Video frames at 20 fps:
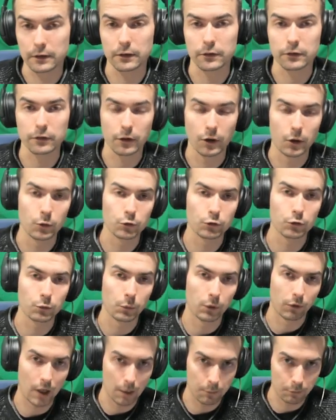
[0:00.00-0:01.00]
goes,
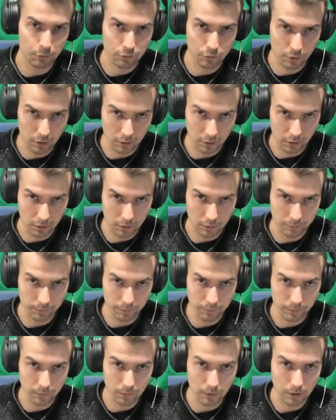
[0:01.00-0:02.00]
where I'm stronger.
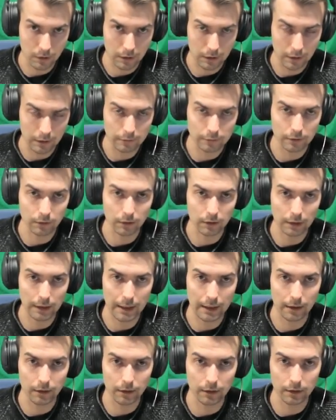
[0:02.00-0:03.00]
He isn't
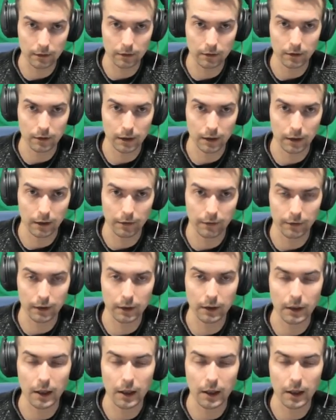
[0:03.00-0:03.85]
landing anything,